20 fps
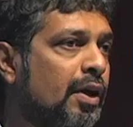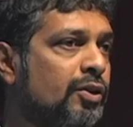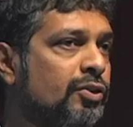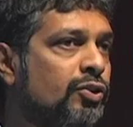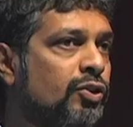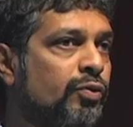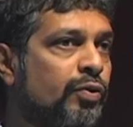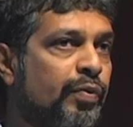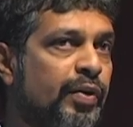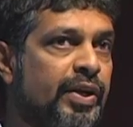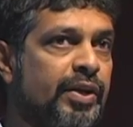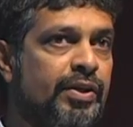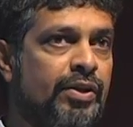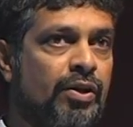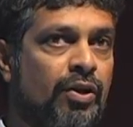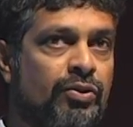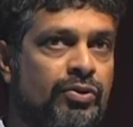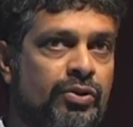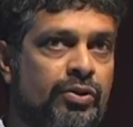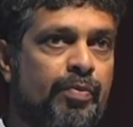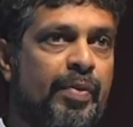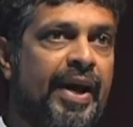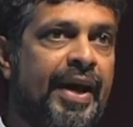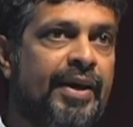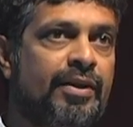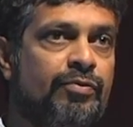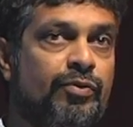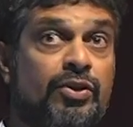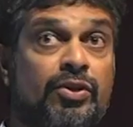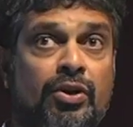So we went talked to the
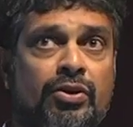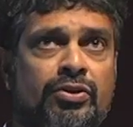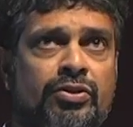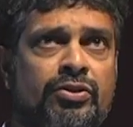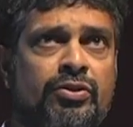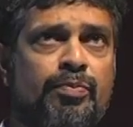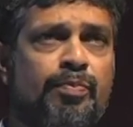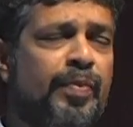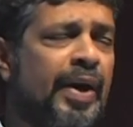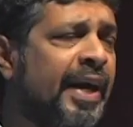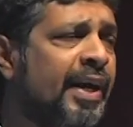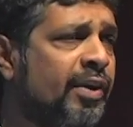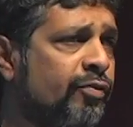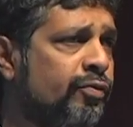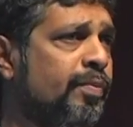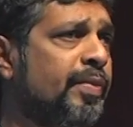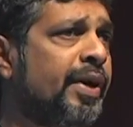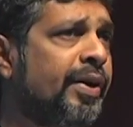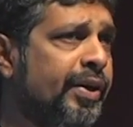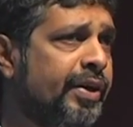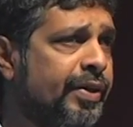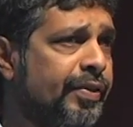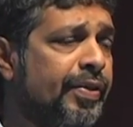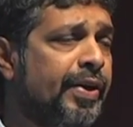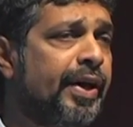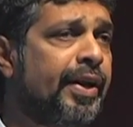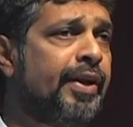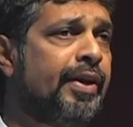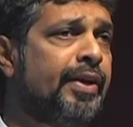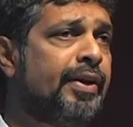bank. We talked to Bank of America
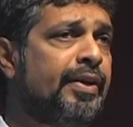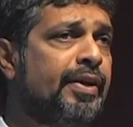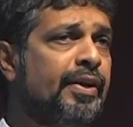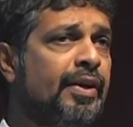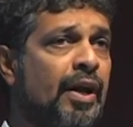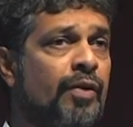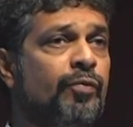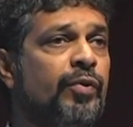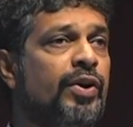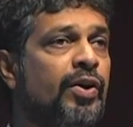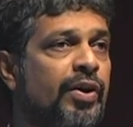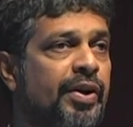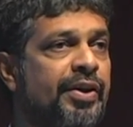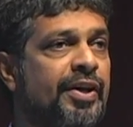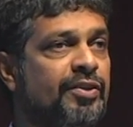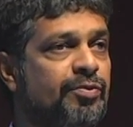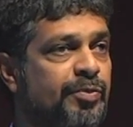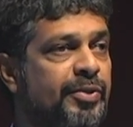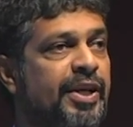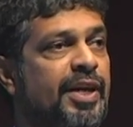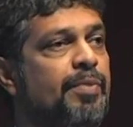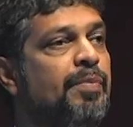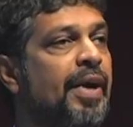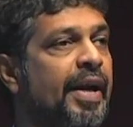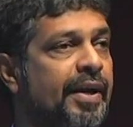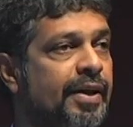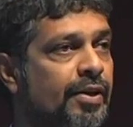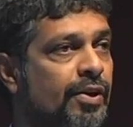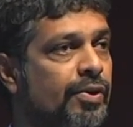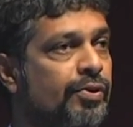then, and we got an SBA
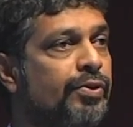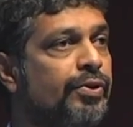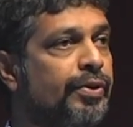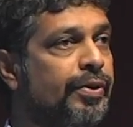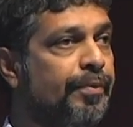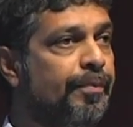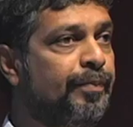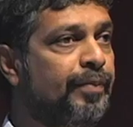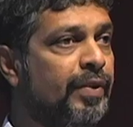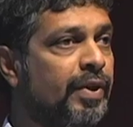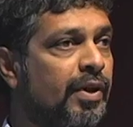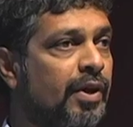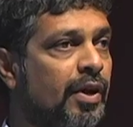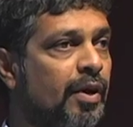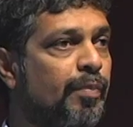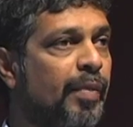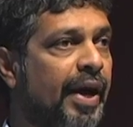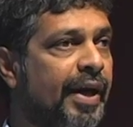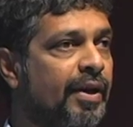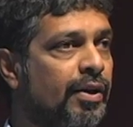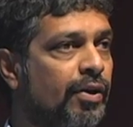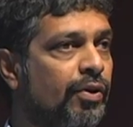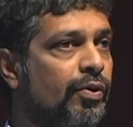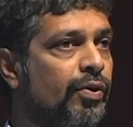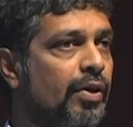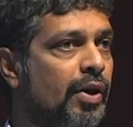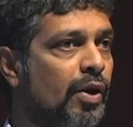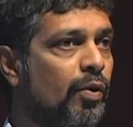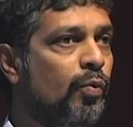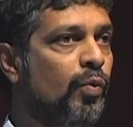bank loan, a back
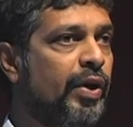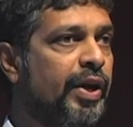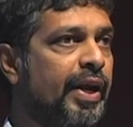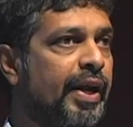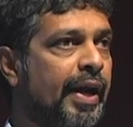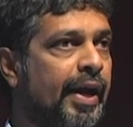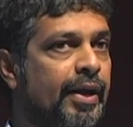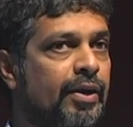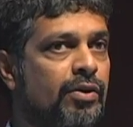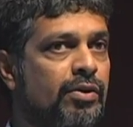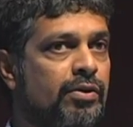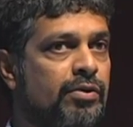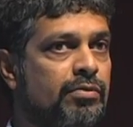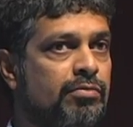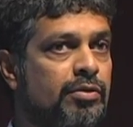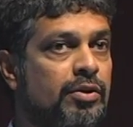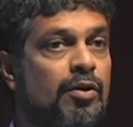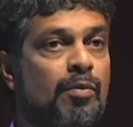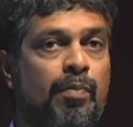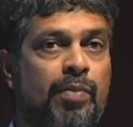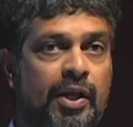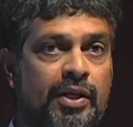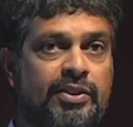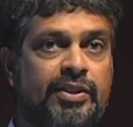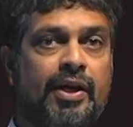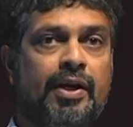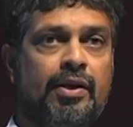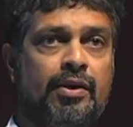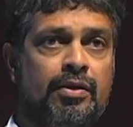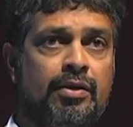loan. We had to pledge
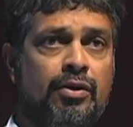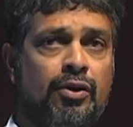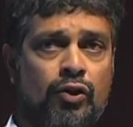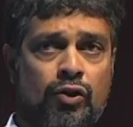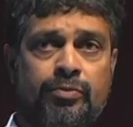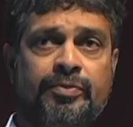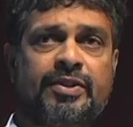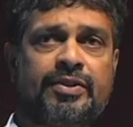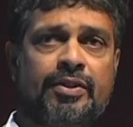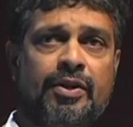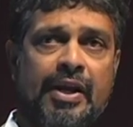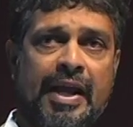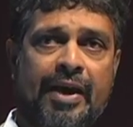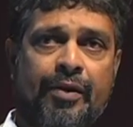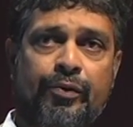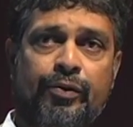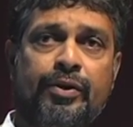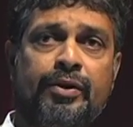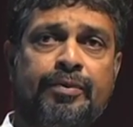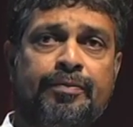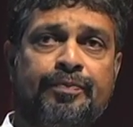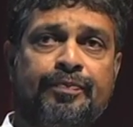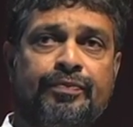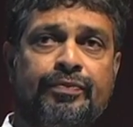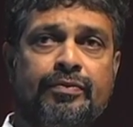our homes as collateral.